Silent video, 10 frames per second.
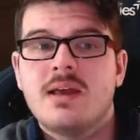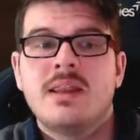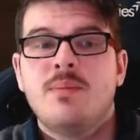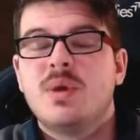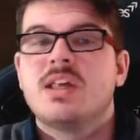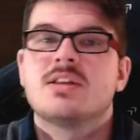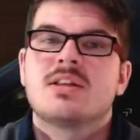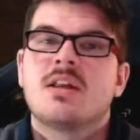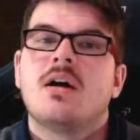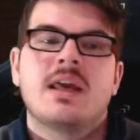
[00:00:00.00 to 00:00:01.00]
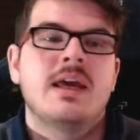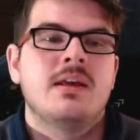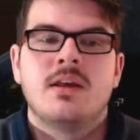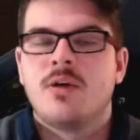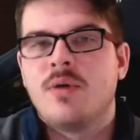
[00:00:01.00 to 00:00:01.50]
And then we can start
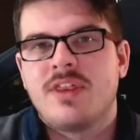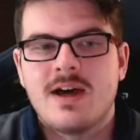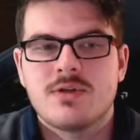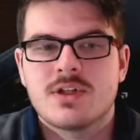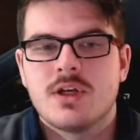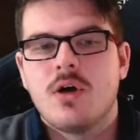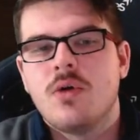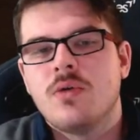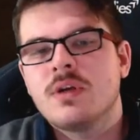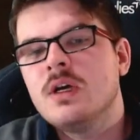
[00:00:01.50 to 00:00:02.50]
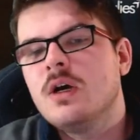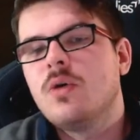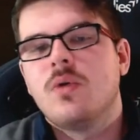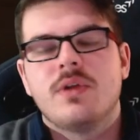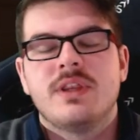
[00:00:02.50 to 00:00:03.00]
getting, you know, 1,000 gold
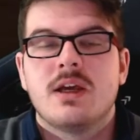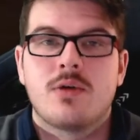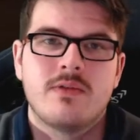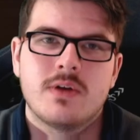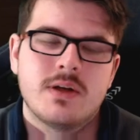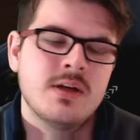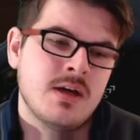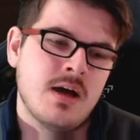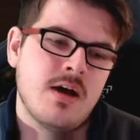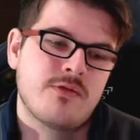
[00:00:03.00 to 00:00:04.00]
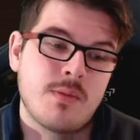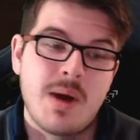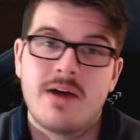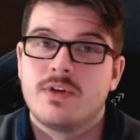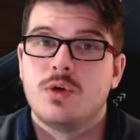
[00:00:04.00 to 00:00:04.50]
or the equivalent from
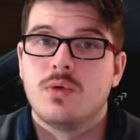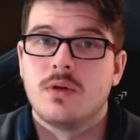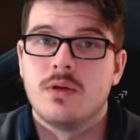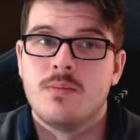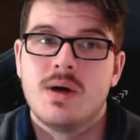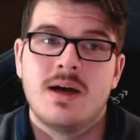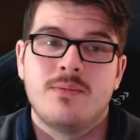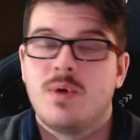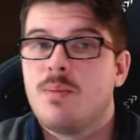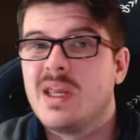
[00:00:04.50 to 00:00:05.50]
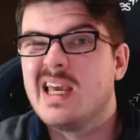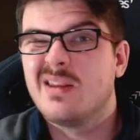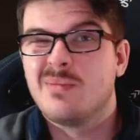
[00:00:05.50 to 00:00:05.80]
having all of them, and when we get them